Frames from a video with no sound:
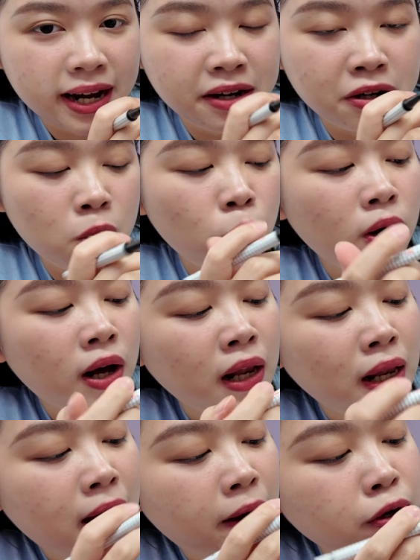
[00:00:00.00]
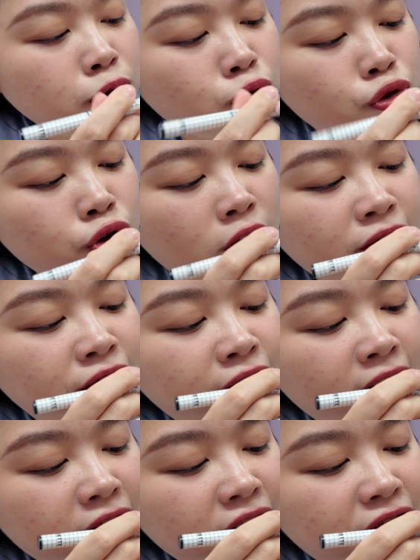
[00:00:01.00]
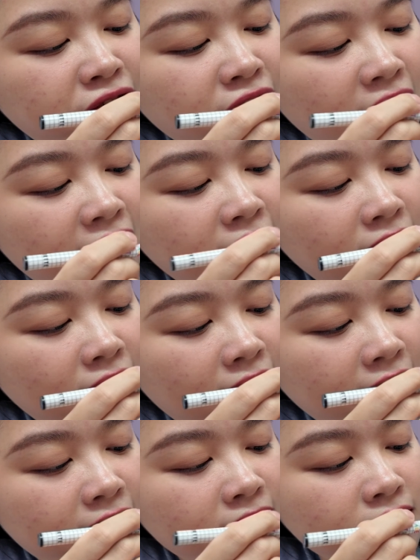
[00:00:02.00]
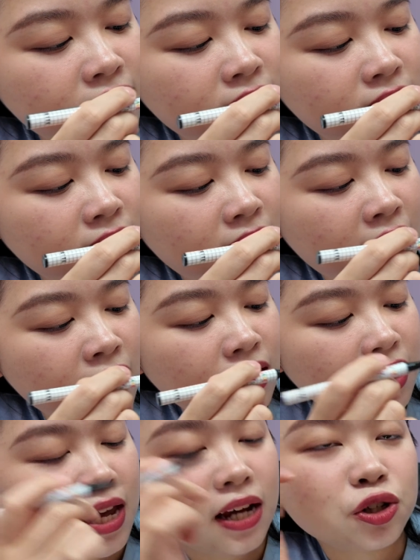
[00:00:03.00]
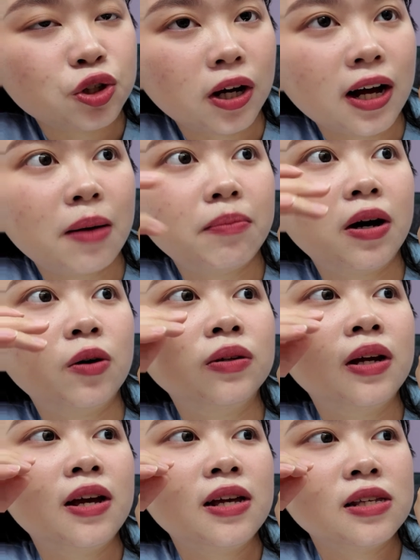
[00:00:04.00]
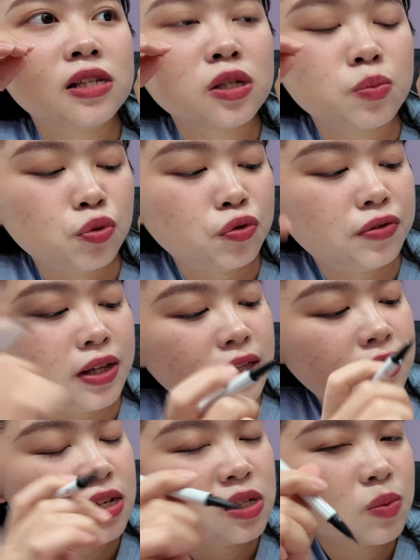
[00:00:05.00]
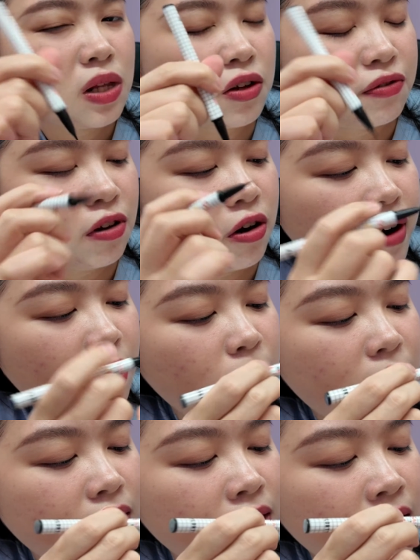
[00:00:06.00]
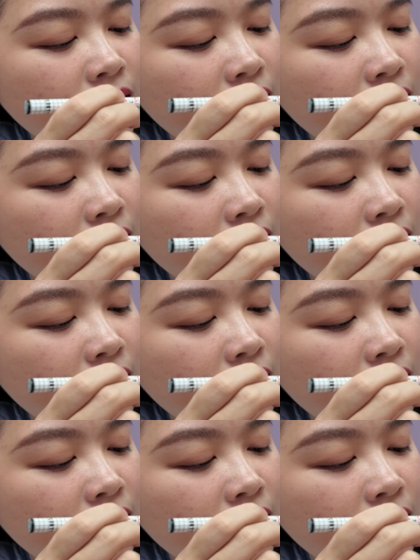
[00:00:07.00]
liner will allow you to draw very fine lines, and the ink should come out smoothly. This one, the Floret one,